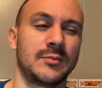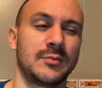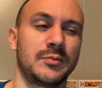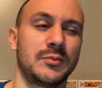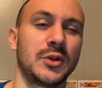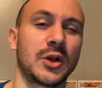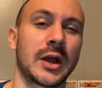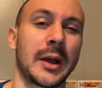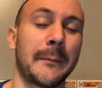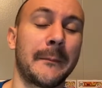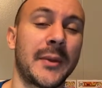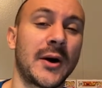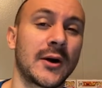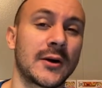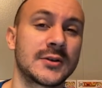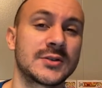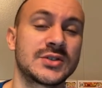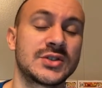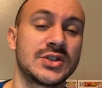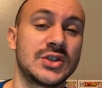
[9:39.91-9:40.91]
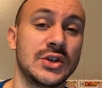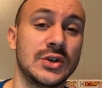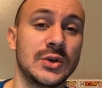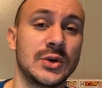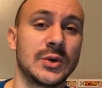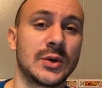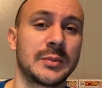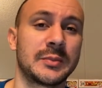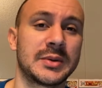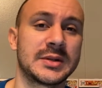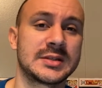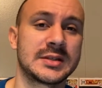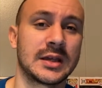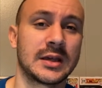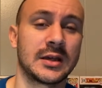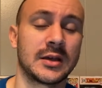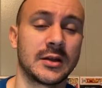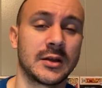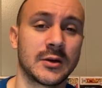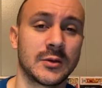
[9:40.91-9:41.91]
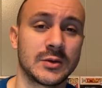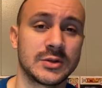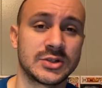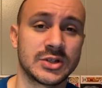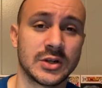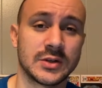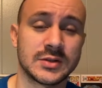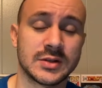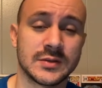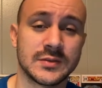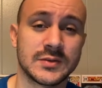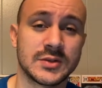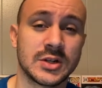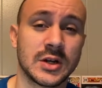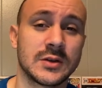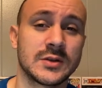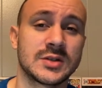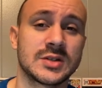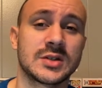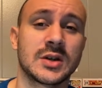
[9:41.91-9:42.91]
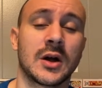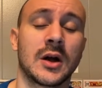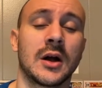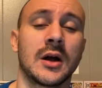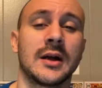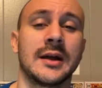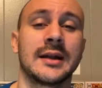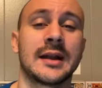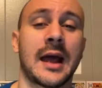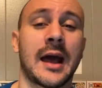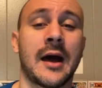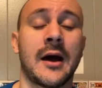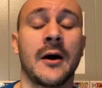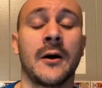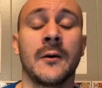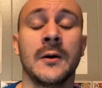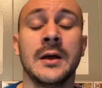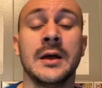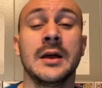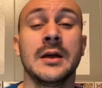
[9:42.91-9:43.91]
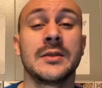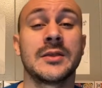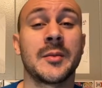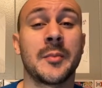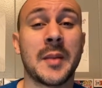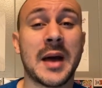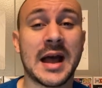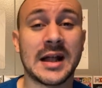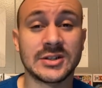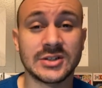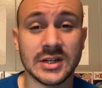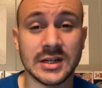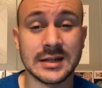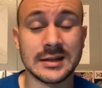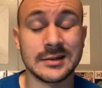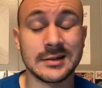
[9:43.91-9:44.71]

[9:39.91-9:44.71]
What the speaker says: look at Part 2 in particular with Joseph Joestar, and how the magic